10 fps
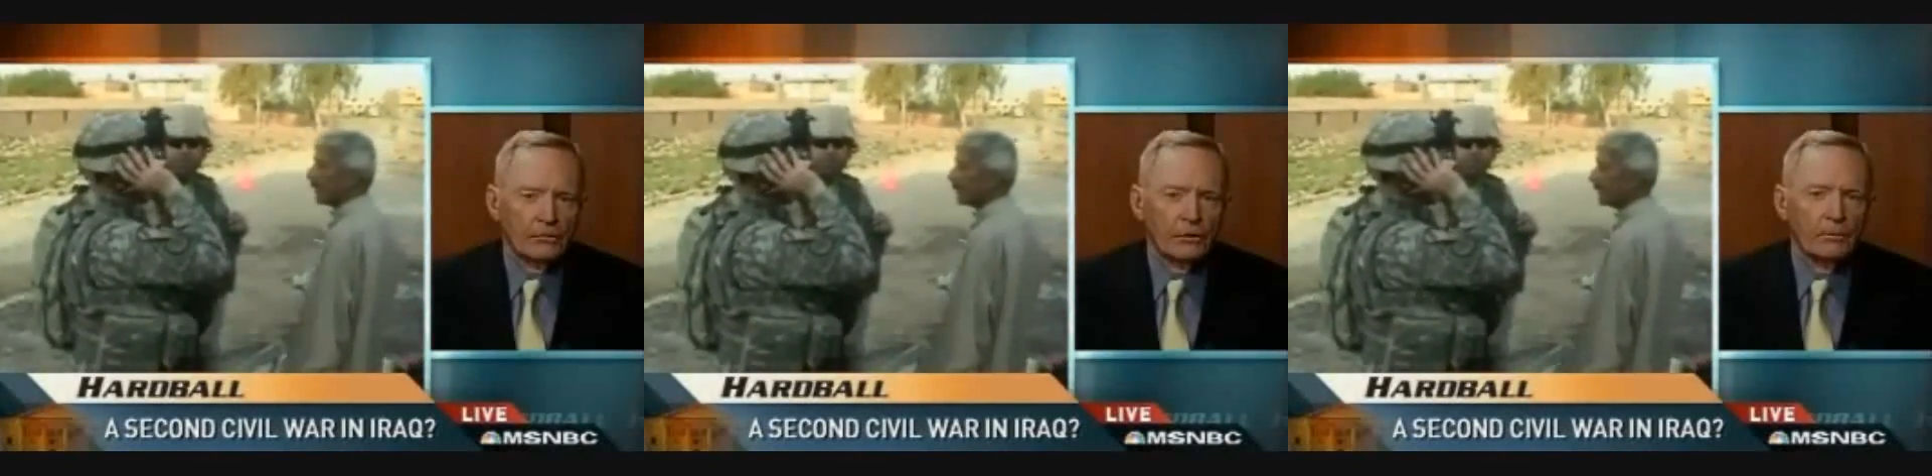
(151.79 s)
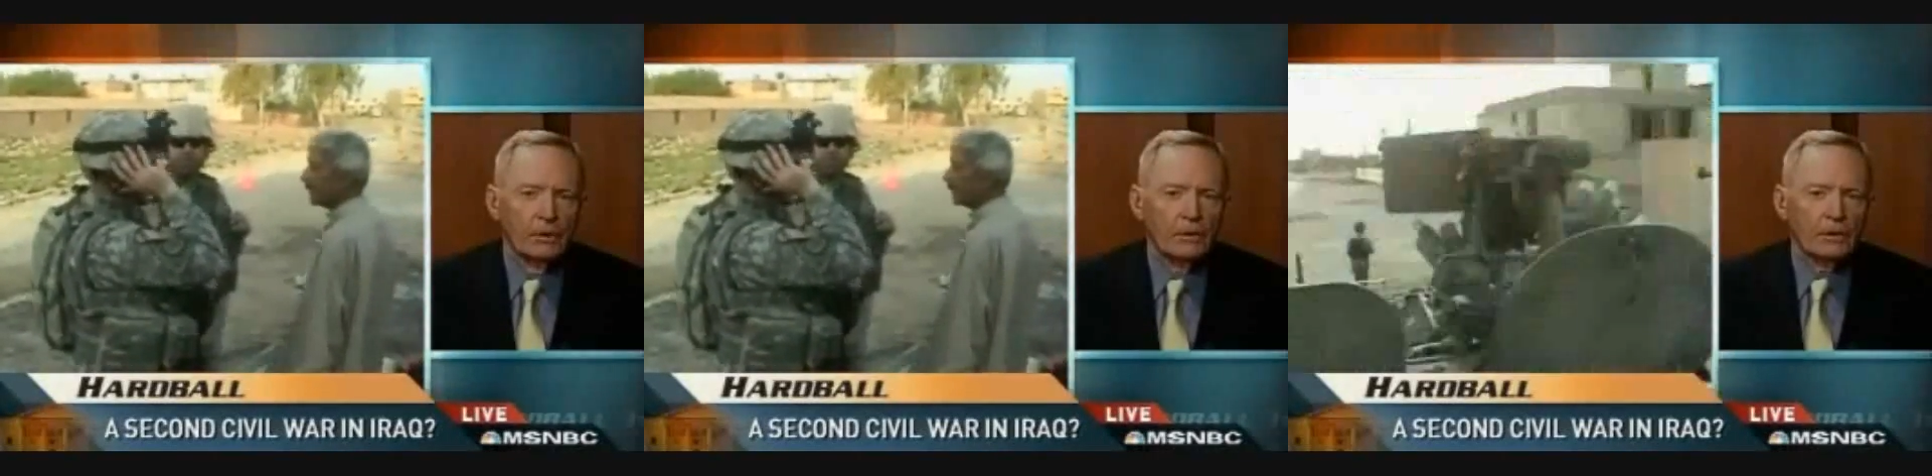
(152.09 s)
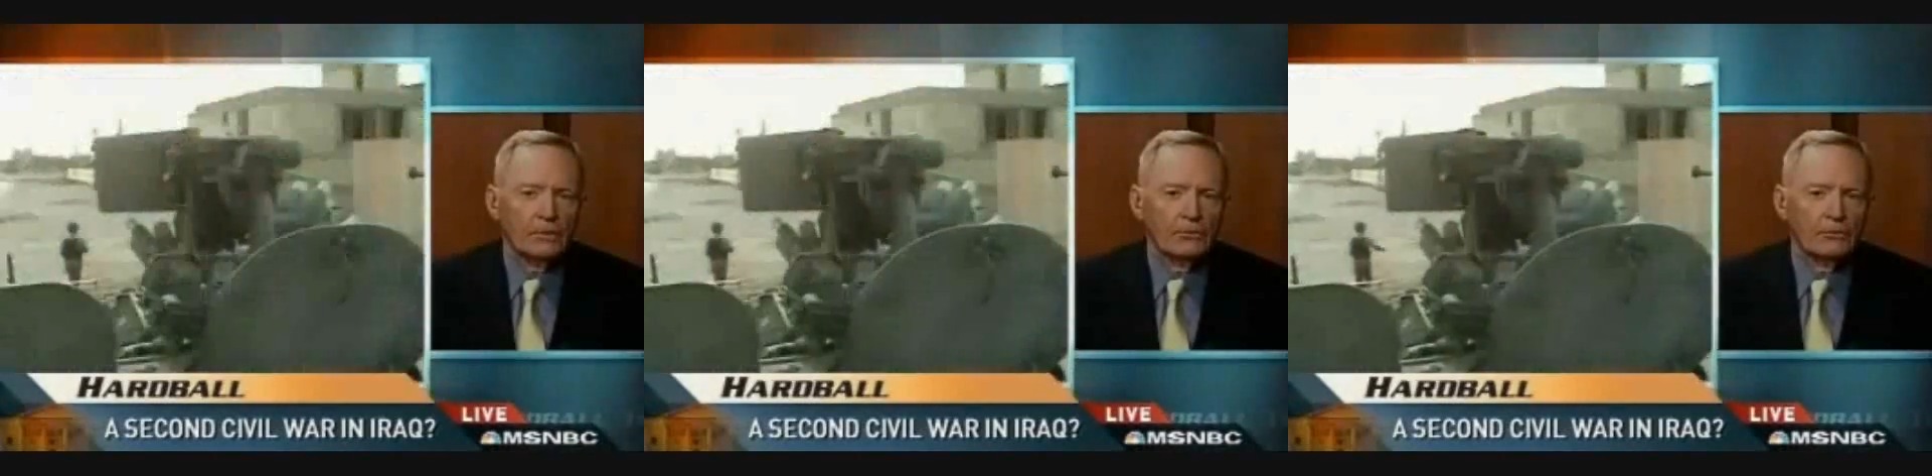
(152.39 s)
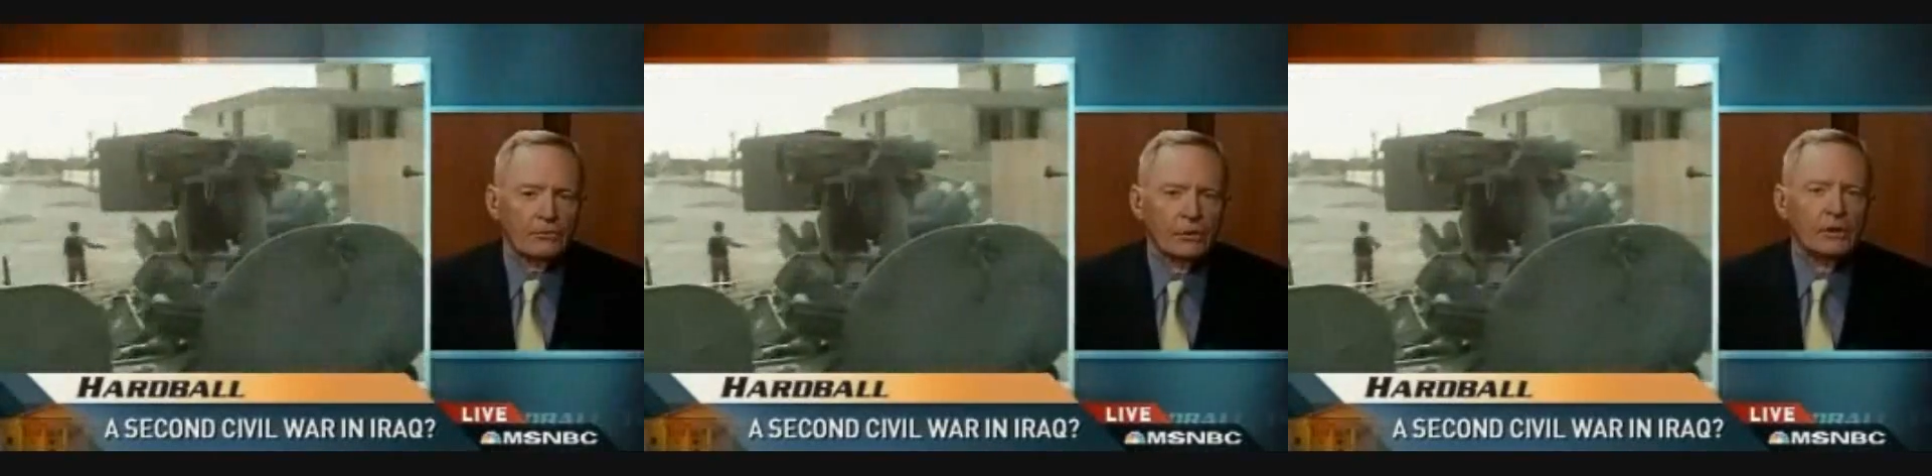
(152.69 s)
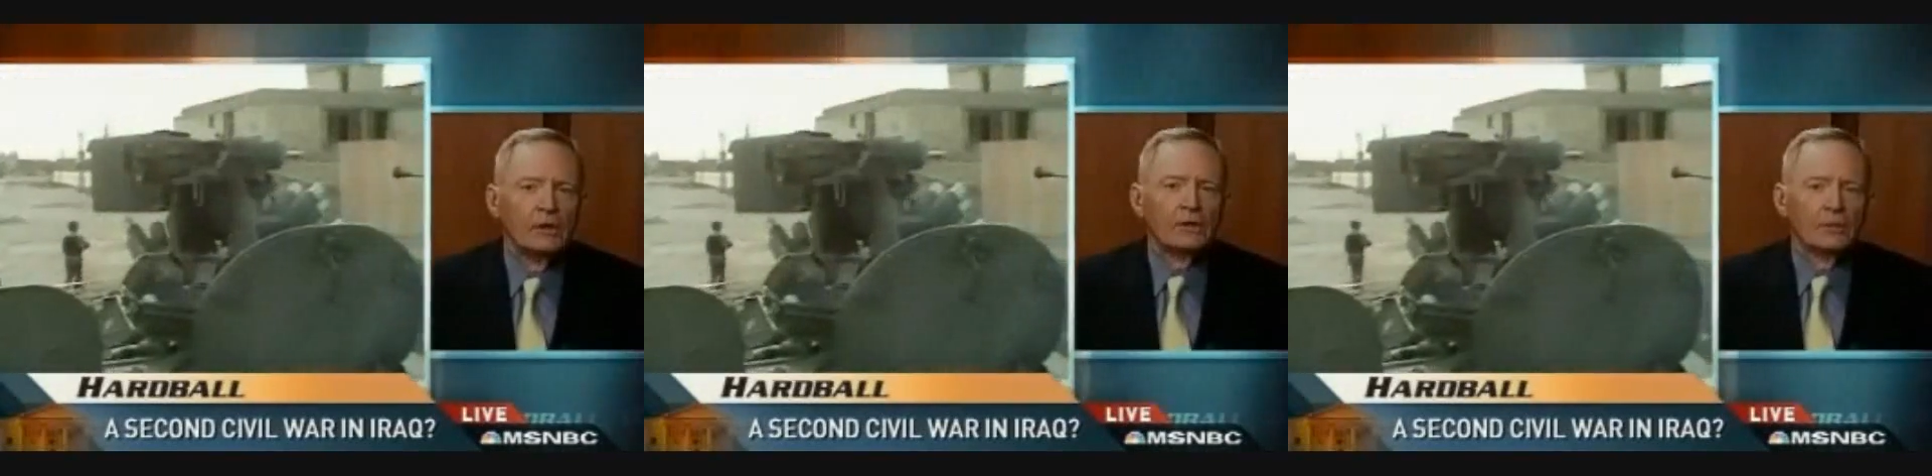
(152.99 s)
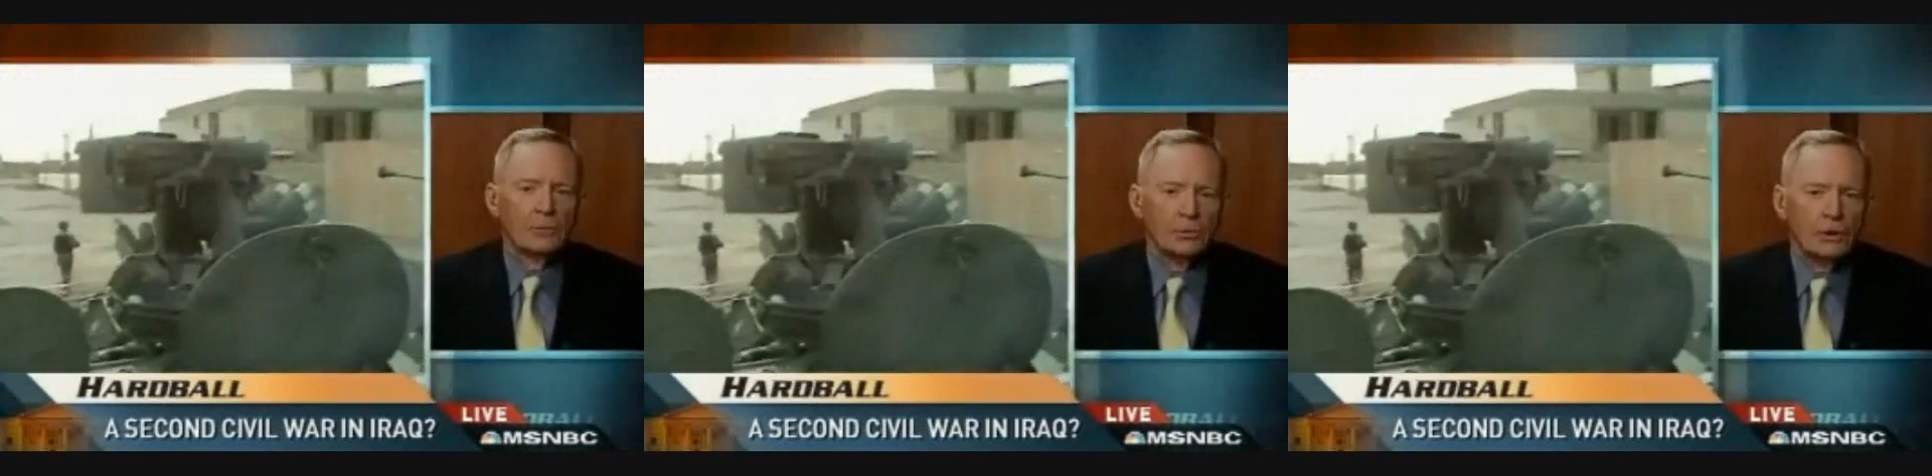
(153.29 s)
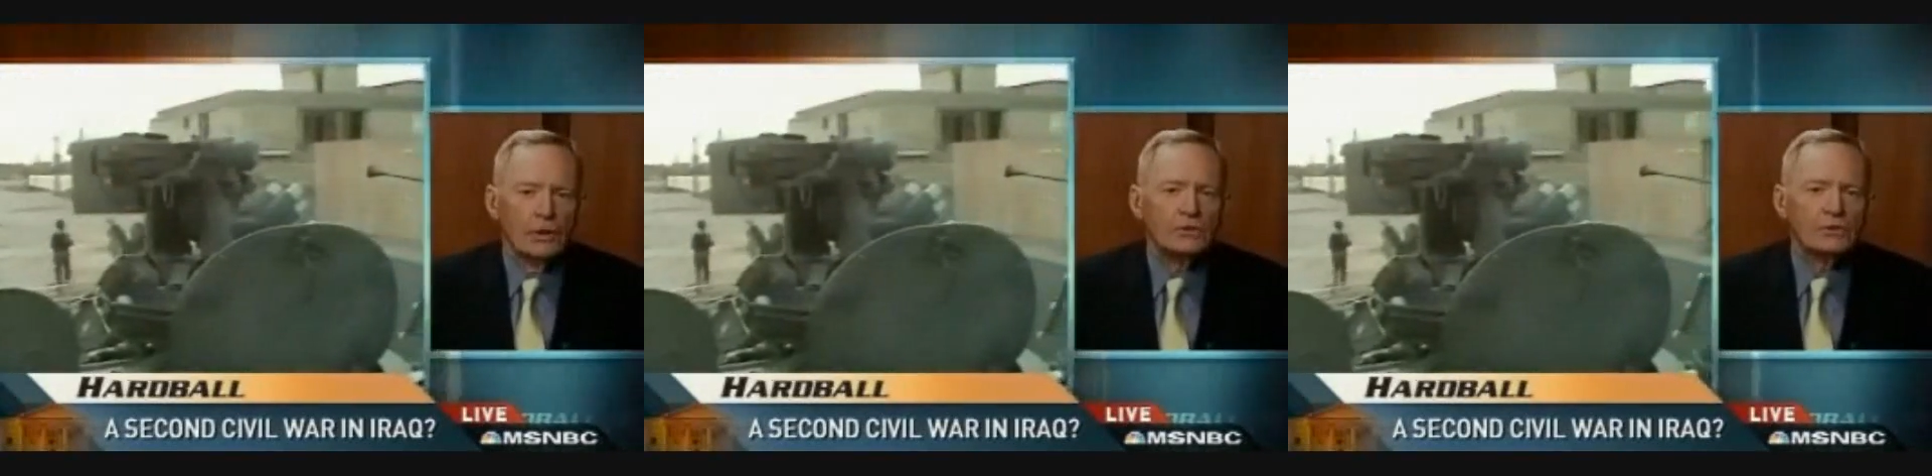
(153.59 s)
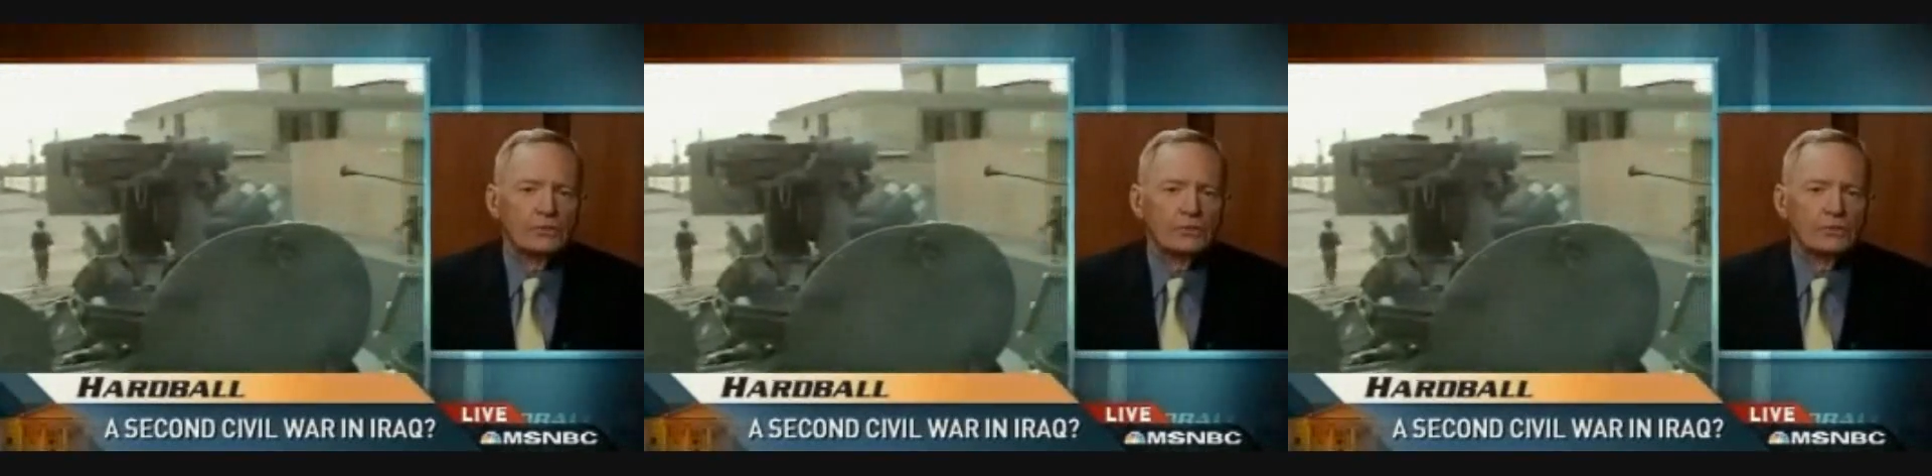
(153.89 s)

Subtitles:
The Marines are